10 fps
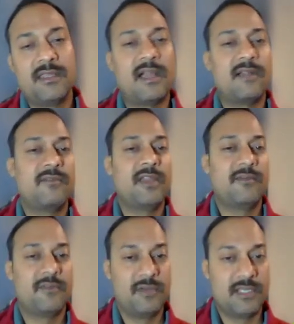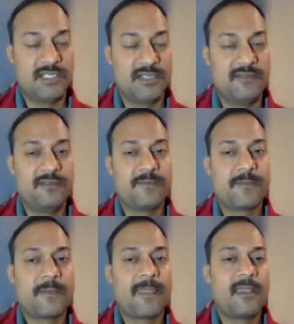that we have to achieve.
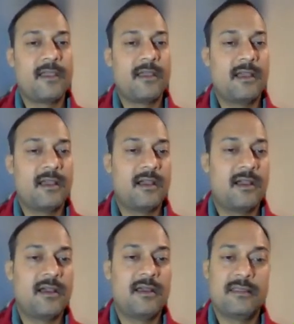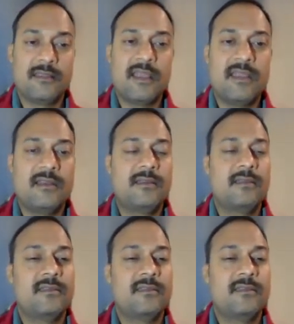Then